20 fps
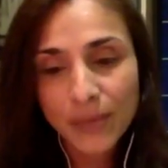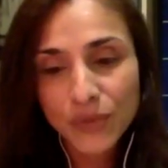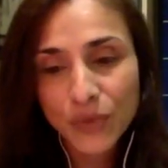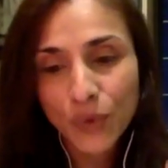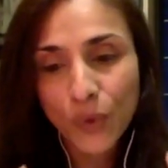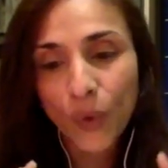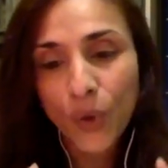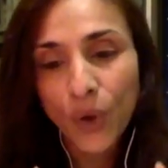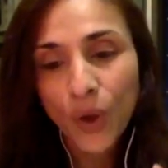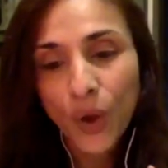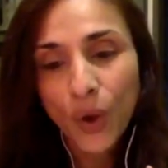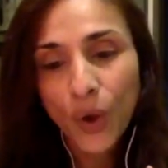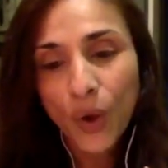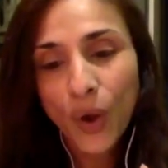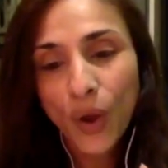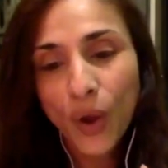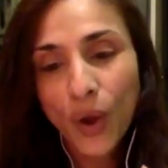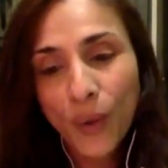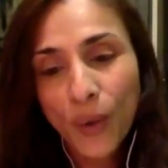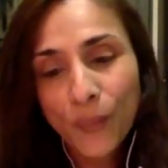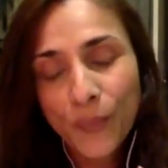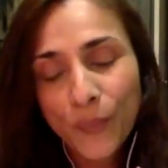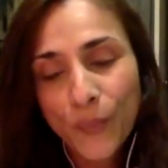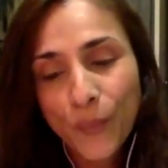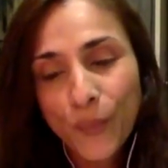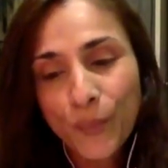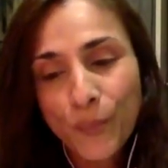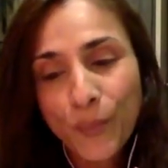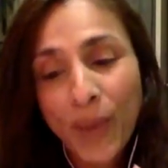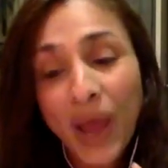So
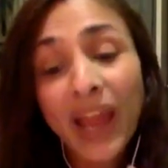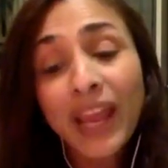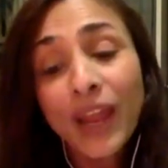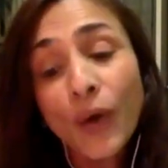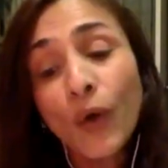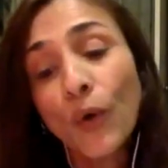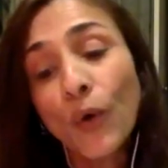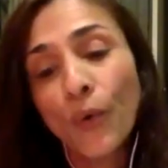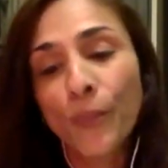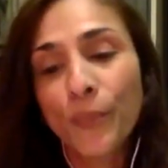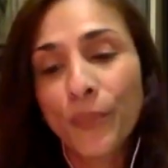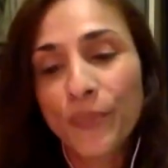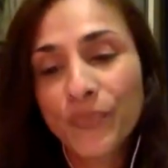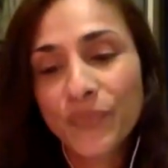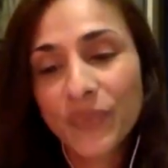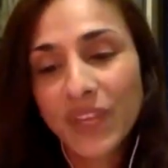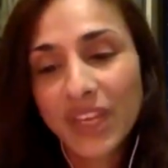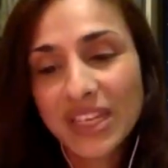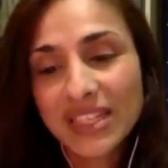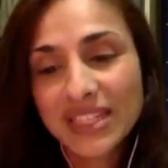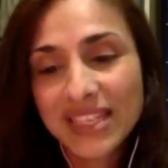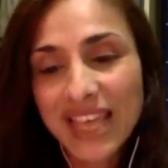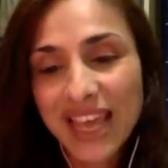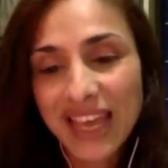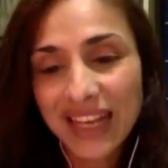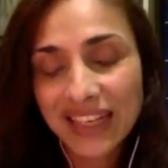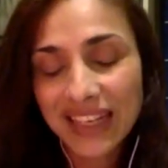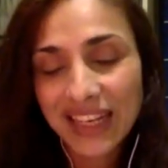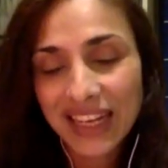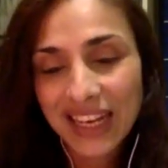my hope is
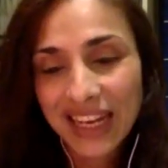that